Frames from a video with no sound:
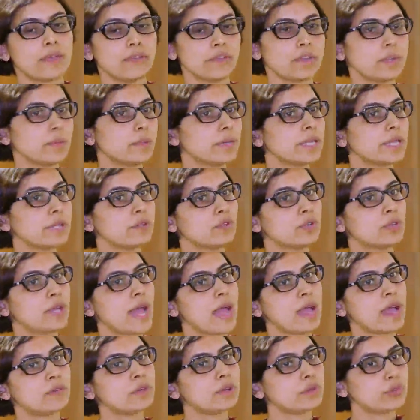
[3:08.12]
everybody would
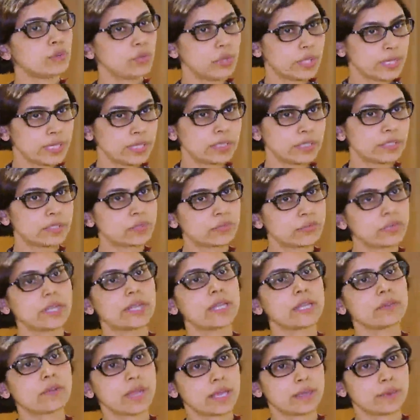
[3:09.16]
have a routine
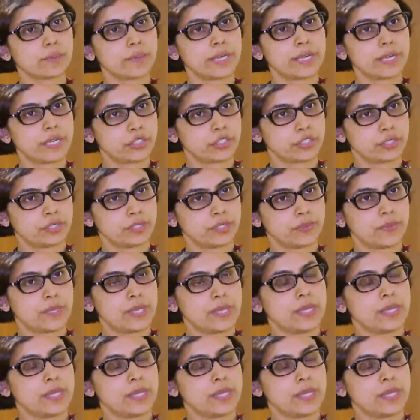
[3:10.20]
screening recommendation